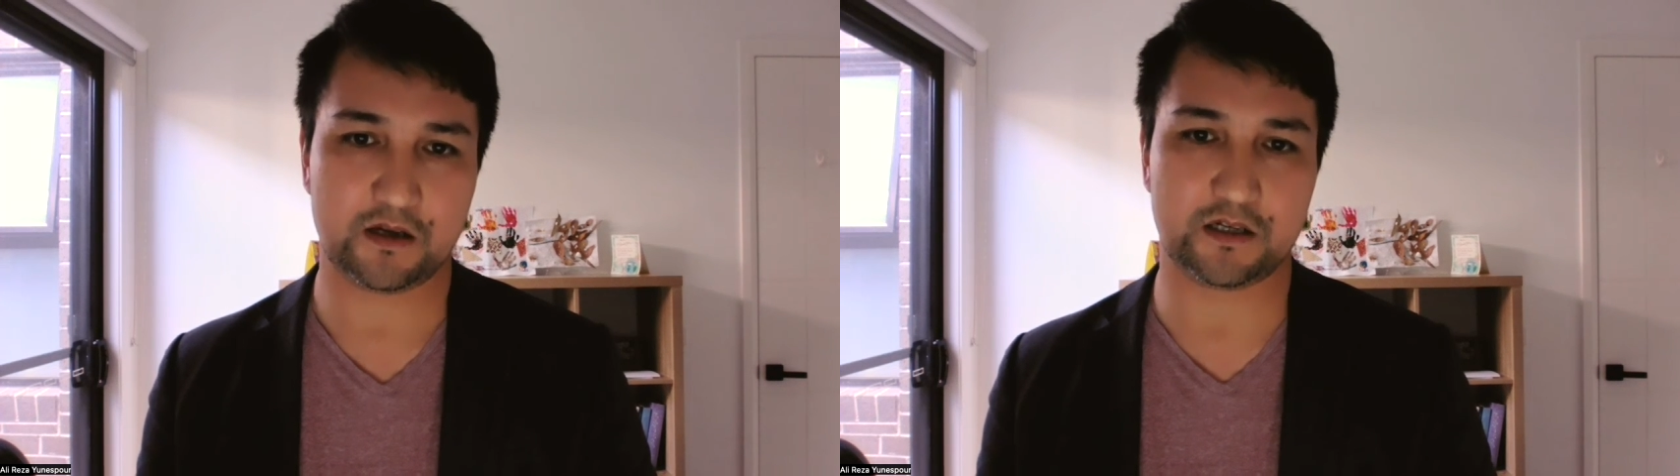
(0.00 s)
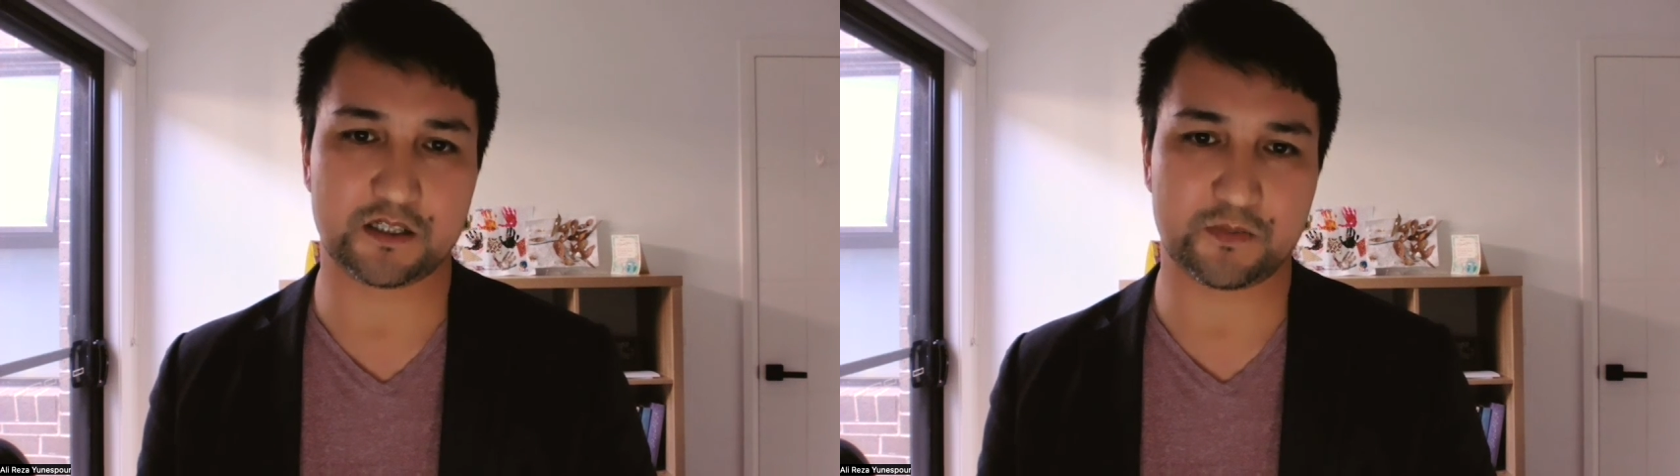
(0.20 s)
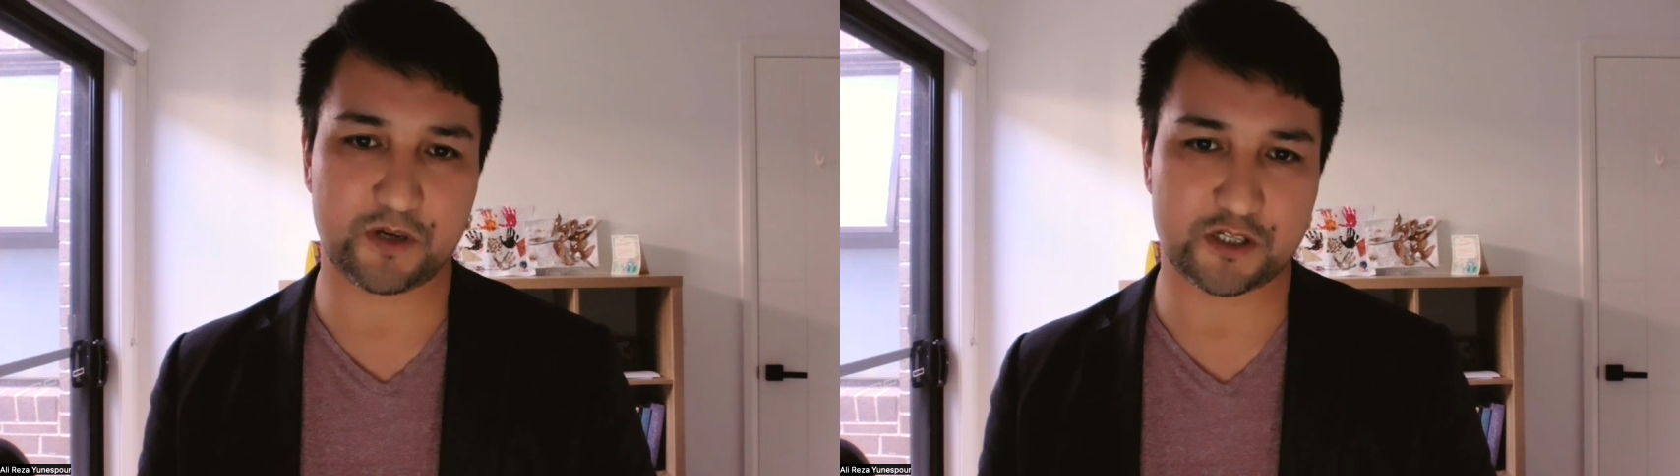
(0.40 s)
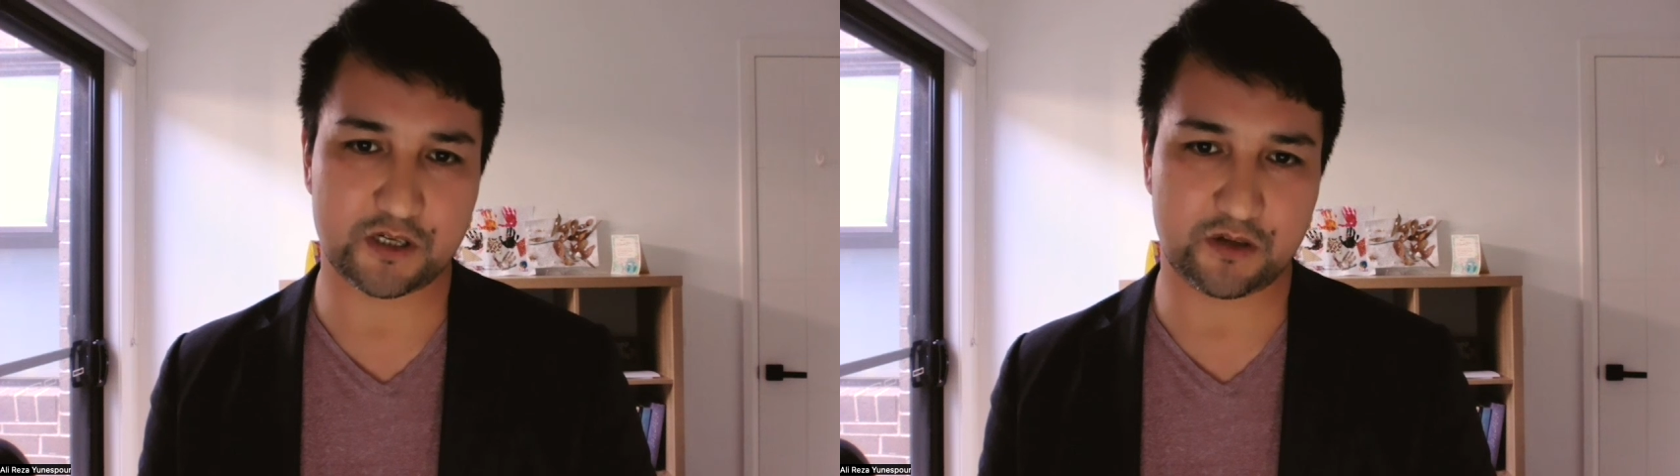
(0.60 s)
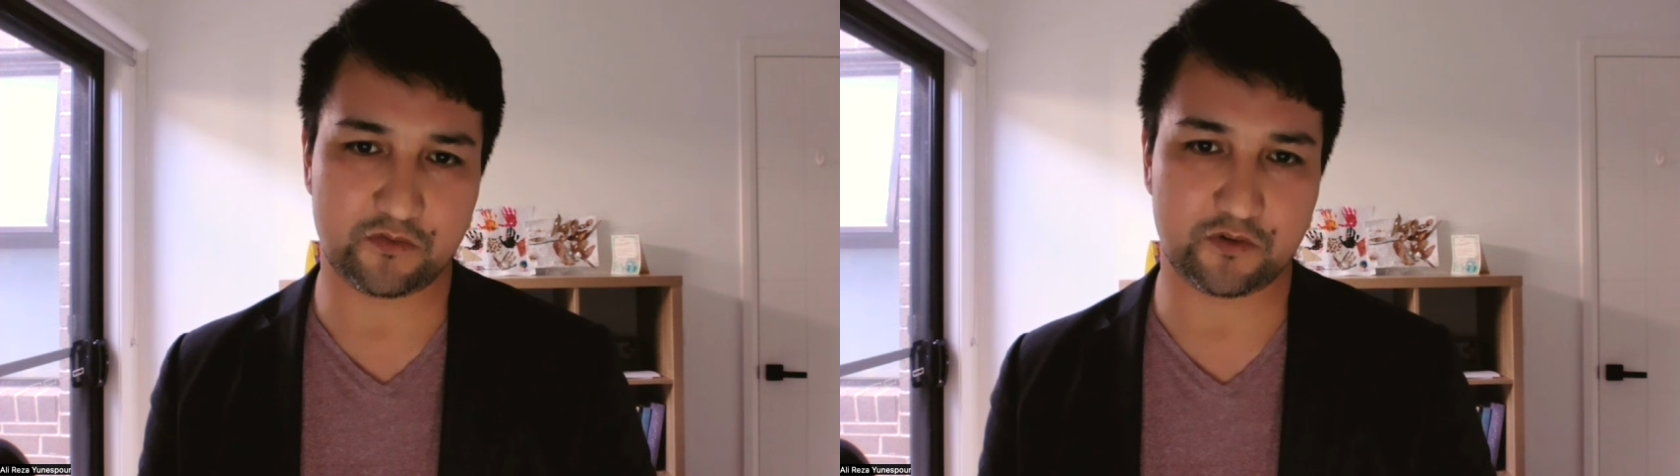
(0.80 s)
And
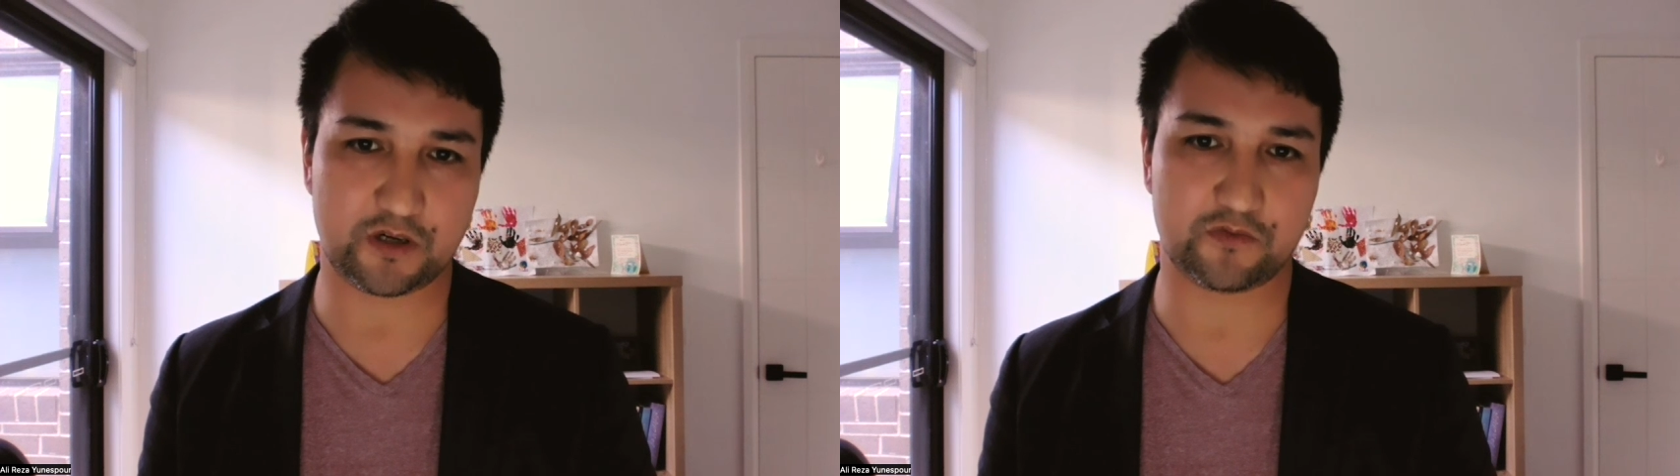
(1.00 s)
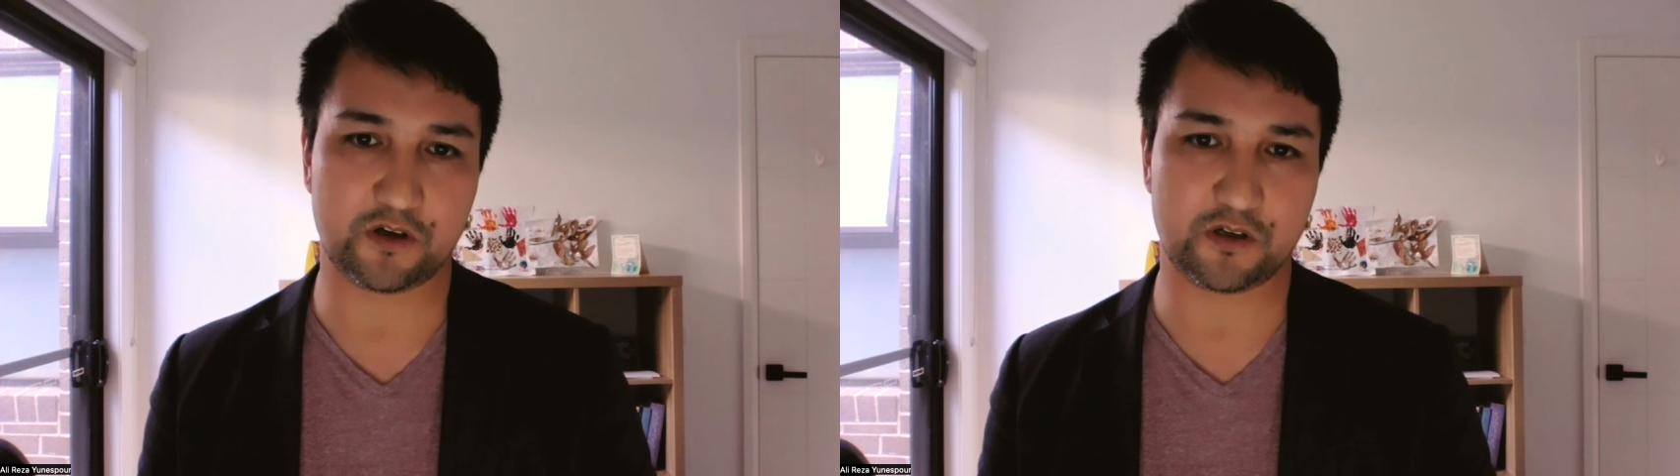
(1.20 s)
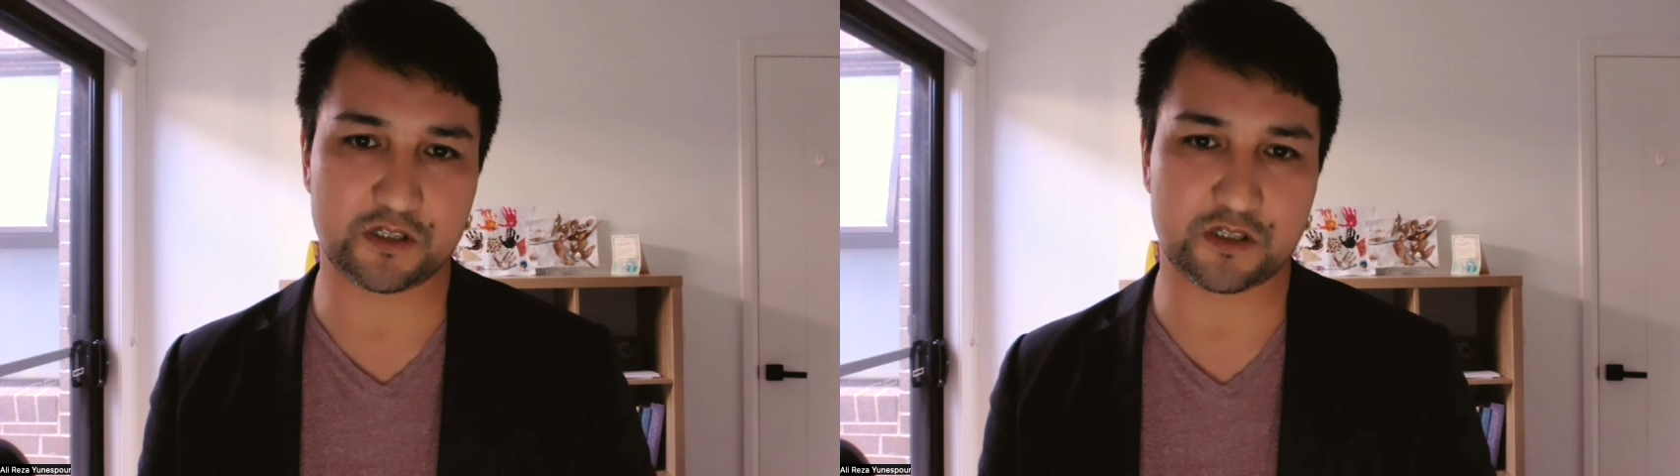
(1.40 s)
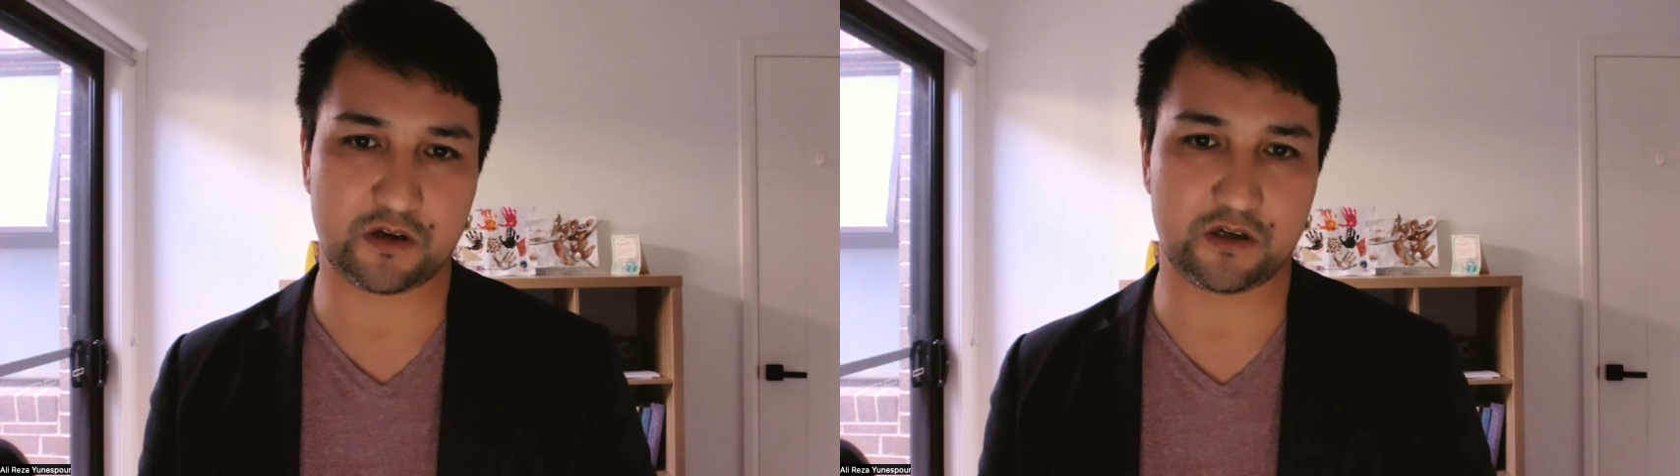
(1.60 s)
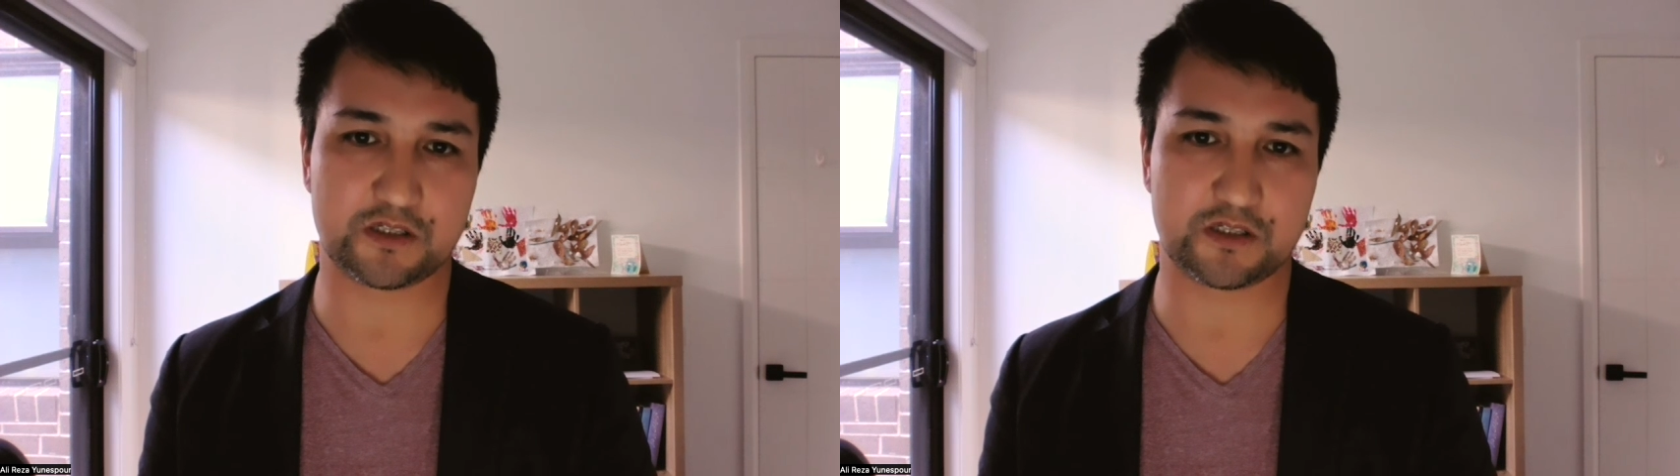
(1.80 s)
especially for Afghanistan,